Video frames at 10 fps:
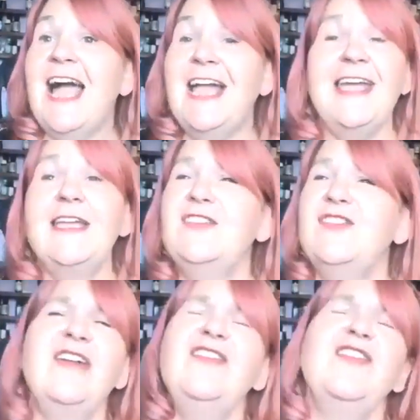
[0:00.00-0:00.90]
And then
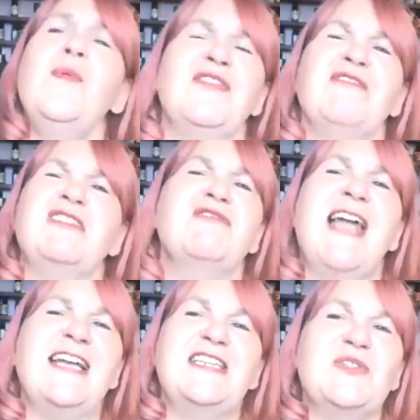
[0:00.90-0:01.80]
I don't know whether it's
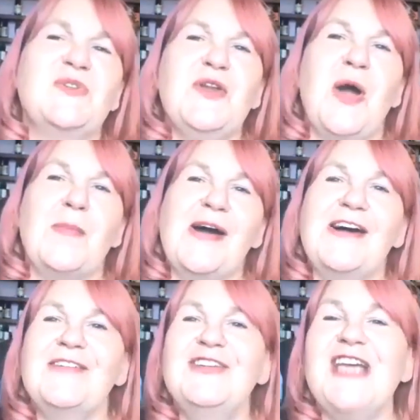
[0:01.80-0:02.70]
related or not, but
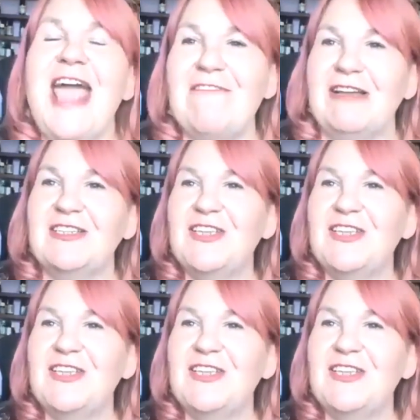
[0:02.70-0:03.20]
I'll share it.